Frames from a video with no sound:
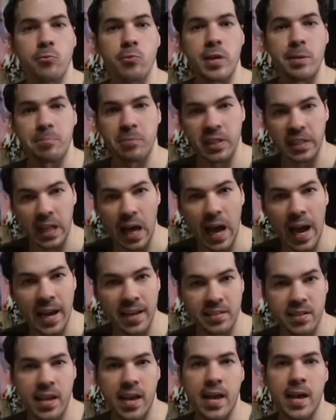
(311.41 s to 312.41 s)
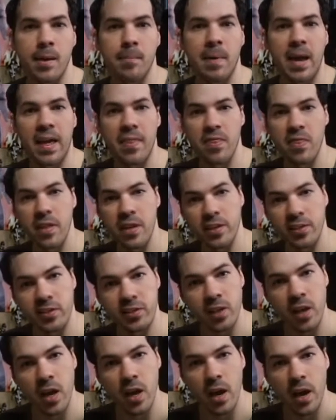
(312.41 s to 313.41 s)
reply to him, and
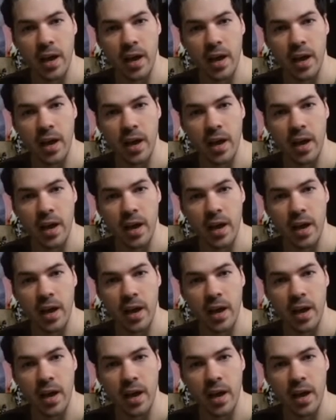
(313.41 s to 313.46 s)
this